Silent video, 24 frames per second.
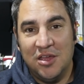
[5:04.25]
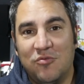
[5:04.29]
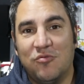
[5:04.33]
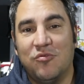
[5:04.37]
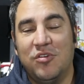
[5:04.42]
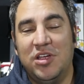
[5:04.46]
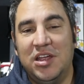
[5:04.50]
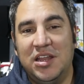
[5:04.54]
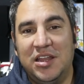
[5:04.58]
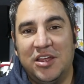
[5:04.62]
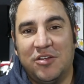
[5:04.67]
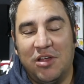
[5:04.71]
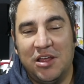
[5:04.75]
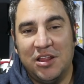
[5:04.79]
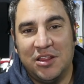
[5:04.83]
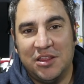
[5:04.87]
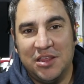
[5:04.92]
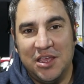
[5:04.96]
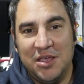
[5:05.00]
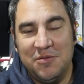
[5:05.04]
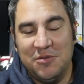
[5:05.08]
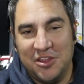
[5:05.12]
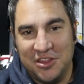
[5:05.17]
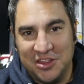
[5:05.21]
Really great
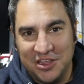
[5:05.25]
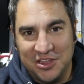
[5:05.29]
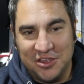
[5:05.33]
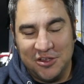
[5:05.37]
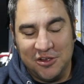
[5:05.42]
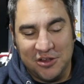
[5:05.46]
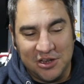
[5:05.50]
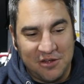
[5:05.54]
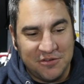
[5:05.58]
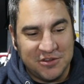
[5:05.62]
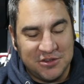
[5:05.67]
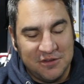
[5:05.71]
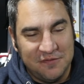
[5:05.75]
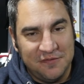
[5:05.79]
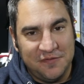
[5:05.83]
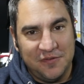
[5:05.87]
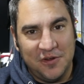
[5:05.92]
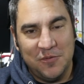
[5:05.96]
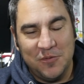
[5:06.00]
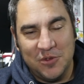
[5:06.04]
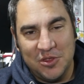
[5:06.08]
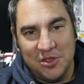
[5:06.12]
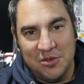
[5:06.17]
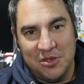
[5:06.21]
theme, and I think you could have some
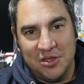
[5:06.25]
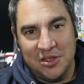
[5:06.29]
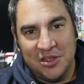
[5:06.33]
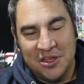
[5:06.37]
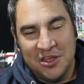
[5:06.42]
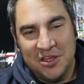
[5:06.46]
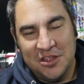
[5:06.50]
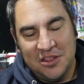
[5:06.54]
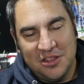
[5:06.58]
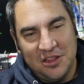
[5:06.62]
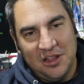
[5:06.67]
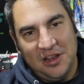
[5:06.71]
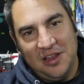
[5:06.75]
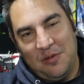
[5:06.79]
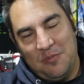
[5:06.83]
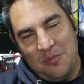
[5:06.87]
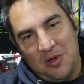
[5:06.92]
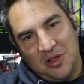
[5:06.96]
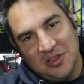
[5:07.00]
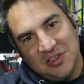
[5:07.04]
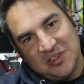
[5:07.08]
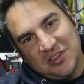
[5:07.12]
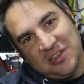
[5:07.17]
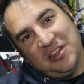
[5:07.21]
fun with the, the little
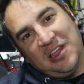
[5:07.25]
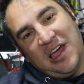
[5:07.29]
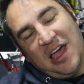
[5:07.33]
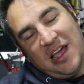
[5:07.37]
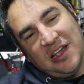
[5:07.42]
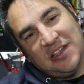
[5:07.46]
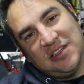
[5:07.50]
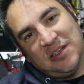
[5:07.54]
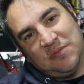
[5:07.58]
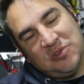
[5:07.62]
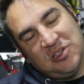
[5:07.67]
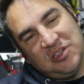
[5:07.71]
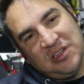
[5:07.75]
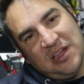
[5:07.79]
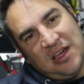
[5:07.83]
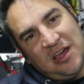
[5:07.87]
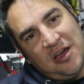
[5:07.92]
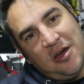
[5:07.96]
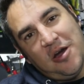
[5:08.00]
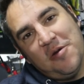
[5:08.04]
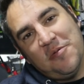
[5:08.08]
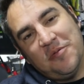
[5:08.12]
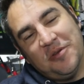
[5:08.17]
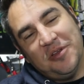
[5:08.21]
monster that hangs upside
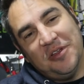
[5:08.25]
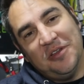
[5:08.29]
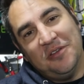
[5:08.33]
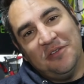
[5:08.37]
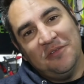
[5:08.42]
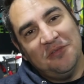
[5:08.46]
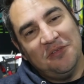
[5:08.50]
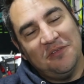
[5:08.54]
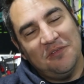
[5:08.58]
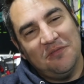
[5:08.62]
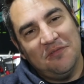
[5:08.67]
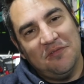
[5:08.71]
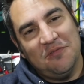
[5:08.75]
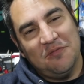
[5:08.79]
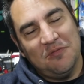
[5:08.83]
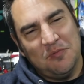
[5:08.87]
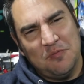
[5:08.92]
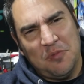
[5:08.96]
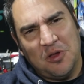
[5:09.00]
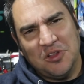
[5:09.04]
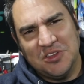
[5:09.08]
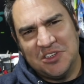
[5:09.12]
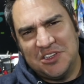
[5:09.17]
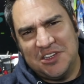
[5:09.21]
down and
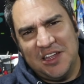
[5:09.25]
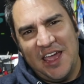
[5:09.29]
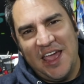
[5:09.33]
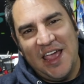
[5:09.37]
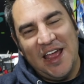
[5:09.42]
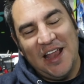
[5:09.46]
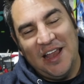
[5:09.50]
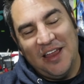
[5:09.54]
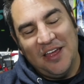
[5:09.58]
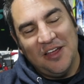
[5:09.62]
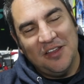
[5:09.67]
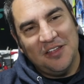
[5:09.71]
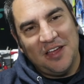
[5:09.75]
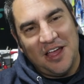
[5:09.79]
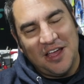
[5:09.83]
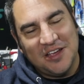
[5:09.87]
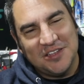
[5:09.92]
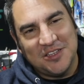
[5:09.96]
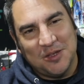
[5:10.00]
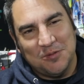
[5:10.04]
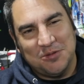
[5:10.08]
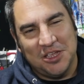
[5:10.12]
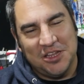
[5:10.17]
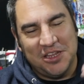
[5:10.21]
monster alien that
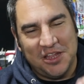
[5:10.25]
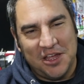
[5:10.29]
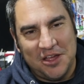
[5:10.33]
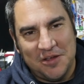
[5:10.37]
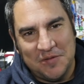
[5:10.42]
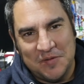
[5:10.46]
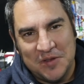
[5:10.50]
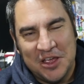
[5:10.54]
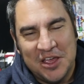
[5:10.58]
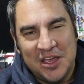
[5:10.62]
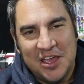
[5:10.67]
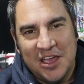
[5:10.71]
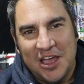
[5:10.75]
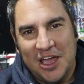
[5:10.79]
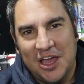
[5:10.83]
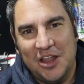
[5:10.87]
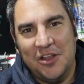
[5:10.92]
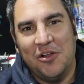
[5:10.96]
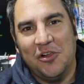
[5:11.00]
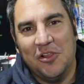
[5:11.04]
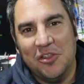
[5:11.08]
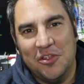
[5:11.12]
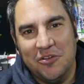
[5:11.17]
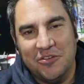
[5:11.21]
hangs upside down
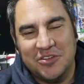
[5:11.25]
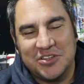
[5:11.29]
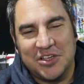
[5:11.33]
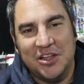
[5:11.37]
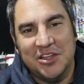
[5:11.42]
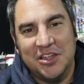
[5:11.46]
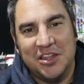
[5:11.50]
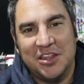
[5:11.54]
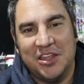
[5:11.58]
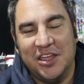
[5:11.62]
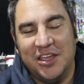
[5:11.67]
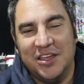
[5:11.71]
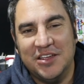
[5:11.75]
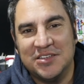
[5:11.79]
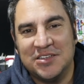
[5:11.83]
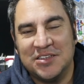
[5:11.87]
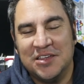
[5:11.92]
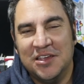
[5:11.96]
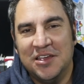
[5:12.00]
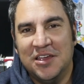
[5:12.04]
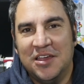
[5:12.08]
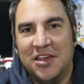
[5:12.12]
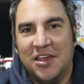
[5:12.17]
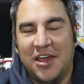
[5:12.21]
and all of those kind of
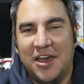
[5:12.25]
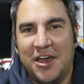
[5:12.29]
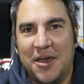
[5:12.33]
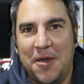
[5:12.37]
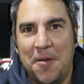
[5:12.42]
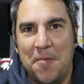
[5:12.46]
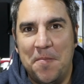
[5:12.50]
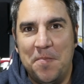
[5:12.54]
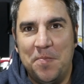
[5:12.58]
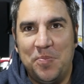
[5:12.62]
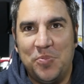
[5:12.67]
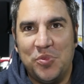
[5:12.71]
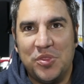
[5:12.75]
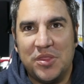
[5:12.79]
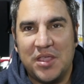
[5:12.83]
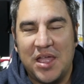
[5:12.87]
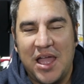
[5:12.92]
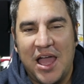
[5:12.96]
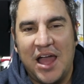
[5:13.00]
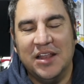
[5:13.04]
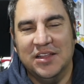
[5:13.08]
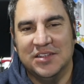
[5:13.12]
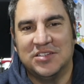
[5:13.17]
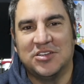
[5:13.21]
things. Um,
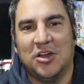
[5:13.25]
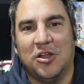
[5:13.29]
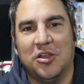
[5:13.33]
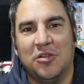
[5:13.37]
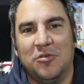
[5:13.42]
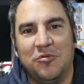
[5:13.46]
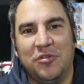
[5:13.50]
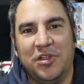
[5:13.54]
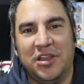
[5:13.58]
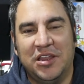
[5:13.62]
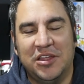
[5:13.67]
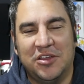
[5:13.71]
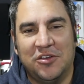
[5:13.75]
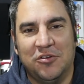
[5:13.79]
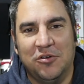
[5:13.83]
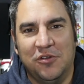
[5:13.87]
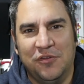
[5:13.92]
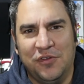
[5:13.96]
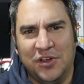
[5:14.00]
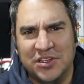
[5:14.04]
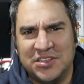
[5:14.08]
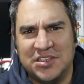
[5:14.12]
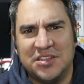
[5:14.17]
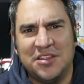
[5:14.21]
and it's got a really
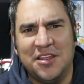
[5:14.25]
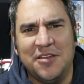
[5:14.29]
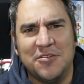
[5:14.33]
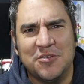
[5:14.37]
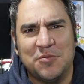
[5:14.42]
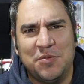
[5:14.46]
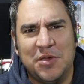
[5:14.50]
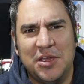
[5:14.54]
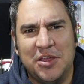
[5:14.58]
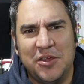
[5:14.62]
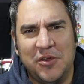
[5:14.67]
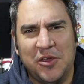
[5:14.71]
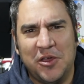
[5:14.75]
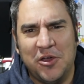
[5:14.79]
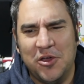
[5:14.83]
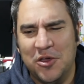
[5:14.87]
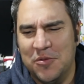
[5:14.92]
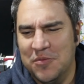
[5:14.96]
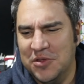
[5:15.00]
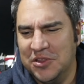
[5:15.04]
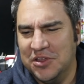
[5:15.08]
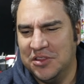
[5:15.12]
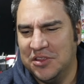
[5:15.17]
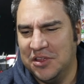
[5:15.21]
cool voice. I think it was Pee-wee
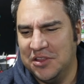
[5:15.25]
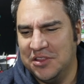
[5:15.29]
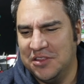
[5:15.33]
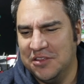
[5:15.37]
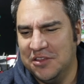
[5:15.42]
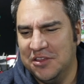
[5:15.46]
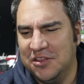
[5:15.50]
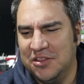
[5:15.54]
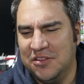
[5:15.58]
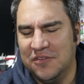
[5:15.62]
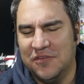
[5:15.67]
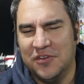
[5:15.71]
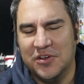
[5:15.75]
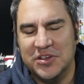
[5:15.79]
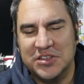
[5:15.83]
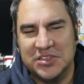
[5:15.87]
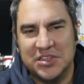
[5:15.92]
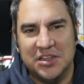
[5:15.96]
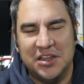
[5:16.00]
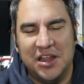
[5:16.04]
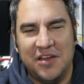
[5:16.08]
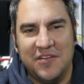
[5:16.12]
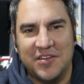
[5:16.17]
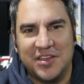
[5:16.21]
Herman that did the, the
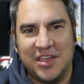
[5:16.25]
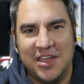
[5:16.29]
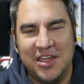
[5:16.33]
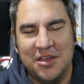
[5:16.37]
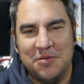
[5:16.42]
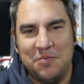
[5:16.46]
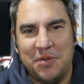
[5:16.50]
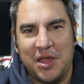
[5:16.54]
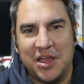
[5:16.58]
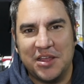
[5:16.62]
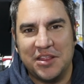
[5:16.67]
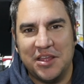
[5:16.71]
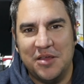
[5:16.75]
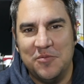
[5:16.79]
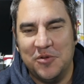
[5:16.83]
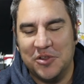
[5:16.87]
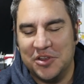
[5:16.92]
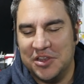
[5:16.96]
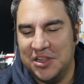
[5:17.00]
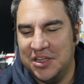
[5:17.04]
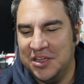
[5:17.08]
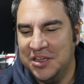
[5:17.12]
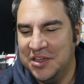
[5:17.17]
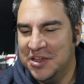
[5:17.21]
voice of the Navigator back then,
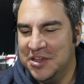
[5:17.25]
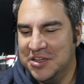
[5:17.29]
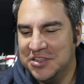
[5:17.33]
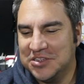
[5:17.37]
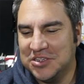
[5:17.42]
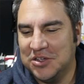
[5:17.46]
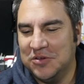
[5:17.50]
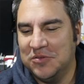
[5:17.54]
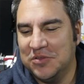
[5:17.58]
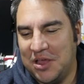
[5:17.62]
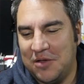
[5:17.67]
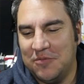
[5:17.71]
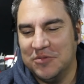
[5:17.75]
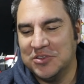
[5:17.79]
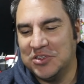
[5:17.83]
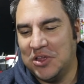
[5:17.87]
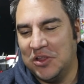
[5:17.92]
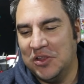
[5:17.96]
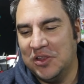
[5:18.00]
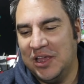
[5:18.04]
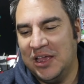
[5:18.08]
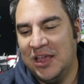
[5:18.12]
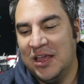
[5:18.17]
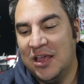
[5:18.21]
wasn't it? So that was
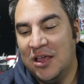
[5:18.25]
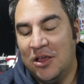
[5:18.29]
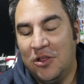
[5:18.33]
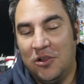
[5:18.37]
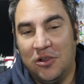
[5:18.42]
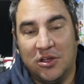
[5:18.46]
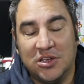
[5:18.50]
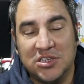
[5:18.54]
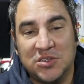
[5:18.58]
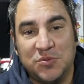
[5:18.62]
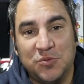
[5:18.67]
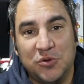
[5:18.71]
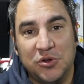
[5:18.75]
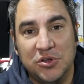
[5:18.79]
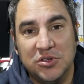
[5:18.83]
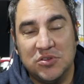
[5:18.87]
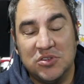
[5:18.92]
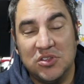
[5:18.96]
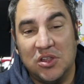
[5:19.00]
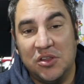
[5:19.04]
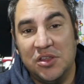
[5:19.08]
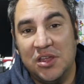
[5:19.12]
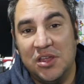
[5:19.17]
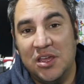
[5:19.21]
on there. Lost
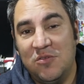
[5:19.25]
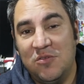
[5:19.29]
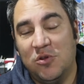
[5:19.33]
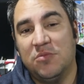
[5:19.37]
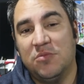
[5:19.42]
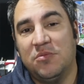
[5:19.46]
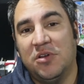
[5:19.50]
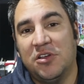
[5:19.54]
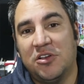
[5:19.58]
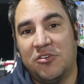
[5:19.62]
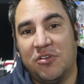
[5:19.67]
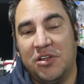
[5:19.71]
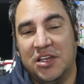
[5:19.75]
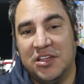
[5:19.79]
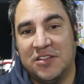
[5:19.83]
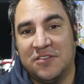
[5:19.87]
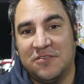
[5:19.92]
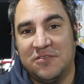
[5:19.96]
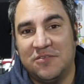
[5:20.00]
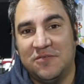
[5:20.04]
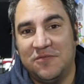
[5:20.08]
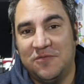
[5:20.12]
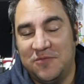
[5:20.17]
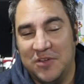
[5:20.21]
Boys was on there, one of my
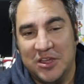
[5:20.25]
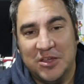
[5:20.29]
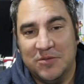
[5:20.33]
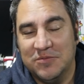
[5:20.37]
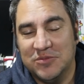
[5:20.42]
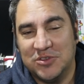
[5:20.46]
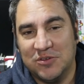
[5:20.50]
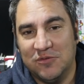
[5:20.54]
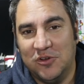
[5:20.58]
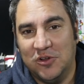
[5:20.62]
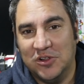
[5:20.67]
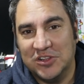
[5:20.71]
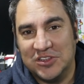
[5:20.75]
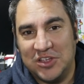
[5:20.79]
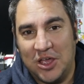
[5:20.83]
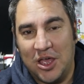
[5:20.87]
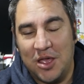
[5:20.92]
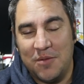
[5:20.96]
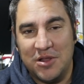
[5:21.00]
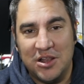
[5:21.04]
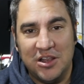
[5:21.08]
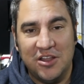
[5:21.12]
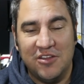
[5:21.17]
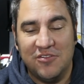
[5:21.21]
greatest films of all
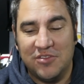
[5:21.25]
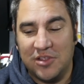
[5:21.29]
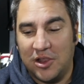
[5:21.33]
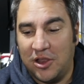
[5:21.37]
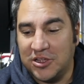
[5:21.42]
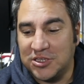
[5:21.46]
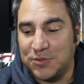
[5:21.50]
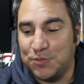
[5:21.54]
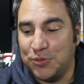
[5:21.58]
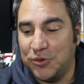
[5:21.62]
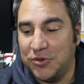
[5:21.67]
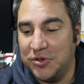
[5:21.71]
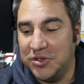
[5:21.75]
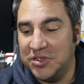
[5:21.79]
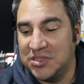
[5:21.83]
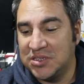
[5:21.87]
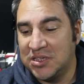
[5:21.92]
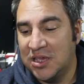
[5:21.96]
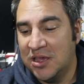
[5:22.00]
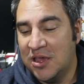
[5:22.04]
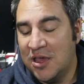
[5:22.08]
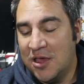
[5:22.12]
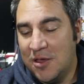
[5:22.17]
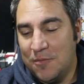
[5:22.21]
time. I love The Lost
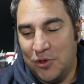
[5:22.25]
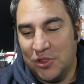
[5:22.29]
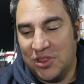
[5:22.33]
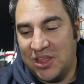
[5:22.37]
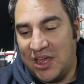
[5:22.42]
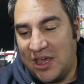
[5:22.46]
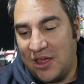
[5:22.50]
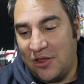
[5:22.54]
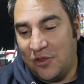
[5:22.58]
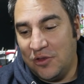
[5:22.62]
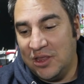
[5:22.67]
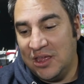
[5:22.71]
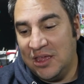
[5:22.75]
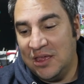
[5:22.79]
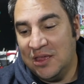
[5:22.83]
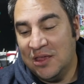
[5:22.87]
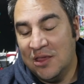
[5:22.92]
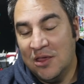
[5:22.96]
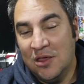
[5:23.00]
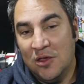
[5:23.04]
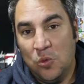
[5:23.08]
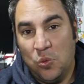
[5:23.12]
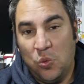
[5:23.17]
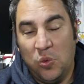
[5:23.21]
Boys. Put that on there.
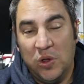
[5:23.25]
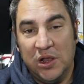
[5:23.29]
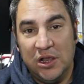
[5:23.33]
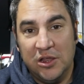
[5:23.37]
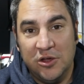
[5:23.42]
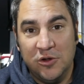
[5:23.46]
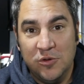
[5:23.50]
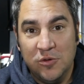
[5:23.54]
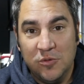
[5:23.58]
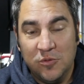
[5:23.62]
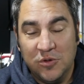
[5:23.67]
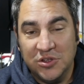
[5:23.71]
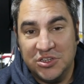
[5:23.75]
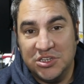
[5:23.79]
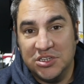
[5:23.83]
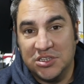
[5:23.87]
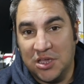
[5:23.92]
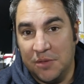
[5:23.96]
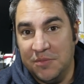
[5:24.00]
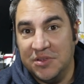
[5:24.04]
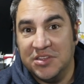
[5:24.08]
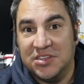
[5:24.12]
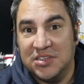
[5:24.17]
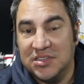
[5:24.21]
Willow, which is
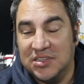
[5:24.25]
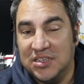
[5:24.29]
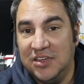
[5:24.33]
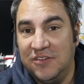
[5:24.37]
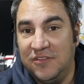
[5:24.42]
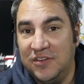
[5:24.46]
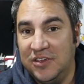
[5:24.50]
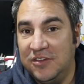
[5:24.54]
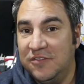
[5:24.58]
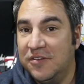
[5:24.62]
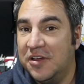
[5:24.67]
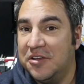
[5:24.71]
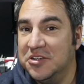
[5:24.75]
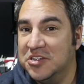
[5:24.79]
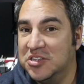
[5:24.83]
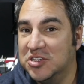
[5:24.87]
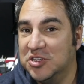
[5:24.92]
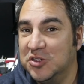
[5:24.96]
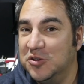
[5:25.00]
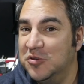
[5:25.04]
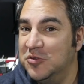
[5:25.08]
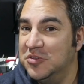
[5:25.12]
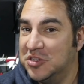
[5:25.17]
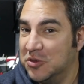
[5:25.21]
coming to TV very
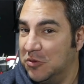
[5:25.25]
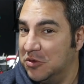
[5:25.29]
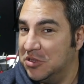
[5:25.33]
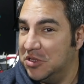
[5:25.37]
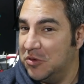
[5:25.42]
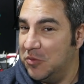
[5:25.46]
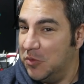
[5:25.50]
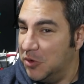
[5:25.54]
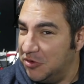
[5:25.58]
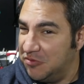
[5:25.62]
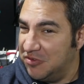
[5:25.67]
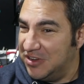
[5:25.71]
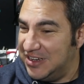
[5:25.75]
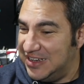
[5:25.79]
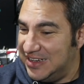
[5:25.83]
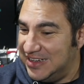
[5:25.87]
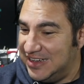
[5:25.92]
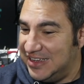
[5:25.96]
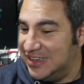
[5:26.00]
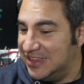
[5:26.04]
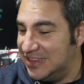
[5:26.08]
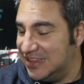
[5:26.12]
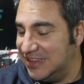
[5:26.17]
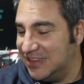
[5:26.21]
soon, so I didn't want to
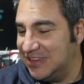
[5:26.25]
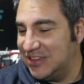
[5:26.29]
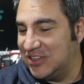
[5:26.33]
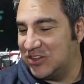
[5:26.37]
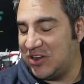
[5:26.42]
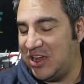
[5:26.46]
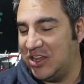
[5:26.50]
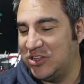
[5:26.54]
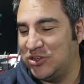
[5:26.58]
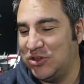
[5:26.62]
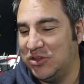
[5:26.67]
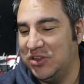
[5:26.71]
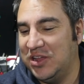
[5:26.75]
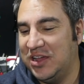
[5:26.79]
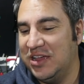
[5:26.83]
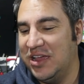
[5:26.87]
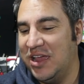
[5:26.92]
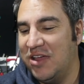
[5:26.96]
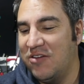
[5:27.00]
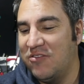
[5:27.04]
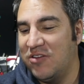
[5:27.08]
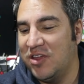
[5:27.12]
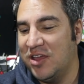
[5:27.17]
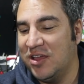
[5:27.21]
really scratch on that
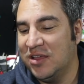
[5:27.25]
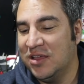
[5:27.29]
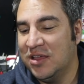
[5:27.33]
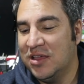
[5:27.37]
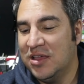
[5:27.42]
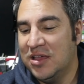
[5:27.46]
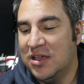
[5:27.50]
area.